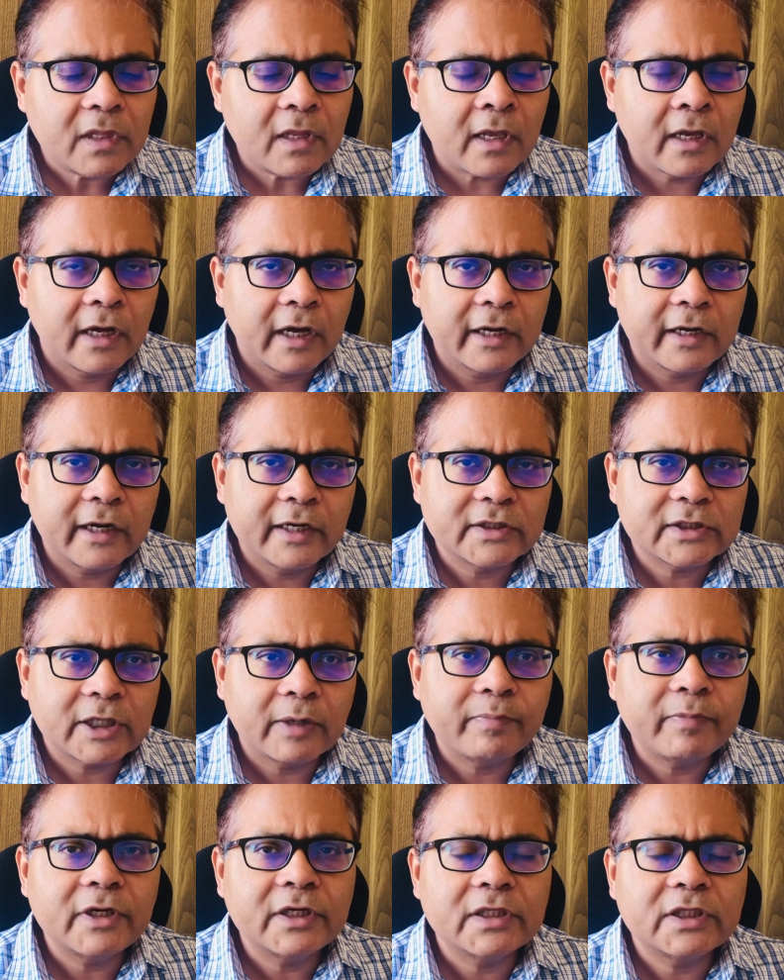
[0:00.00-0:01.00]
And I
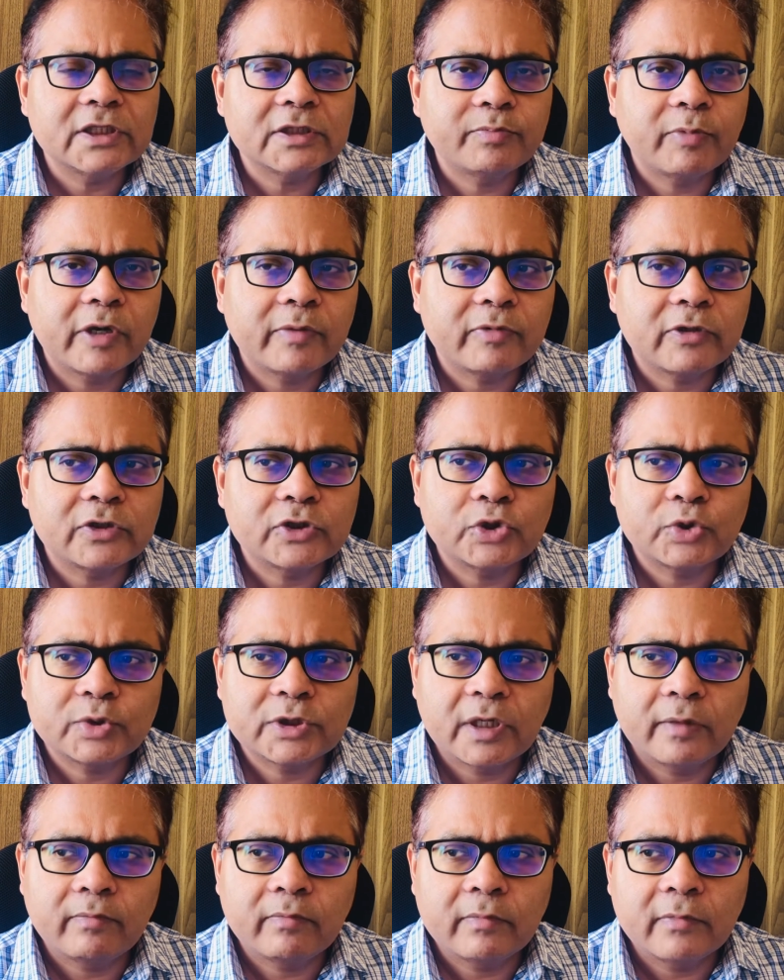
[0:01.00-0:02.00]
submit these papers to
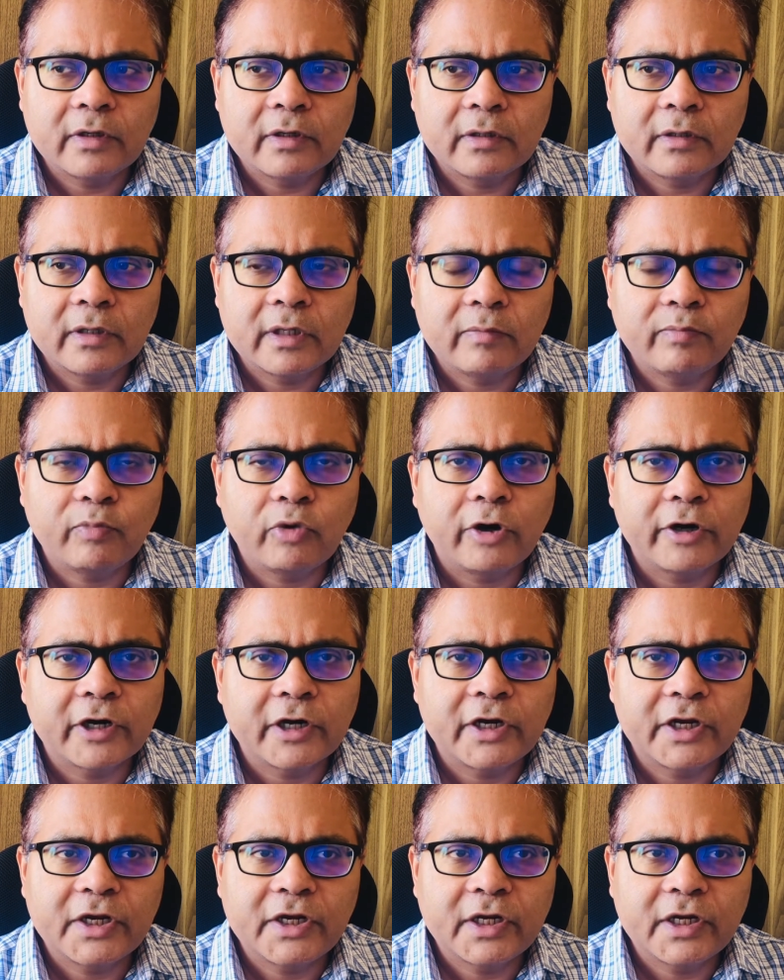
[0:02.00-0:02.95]
some important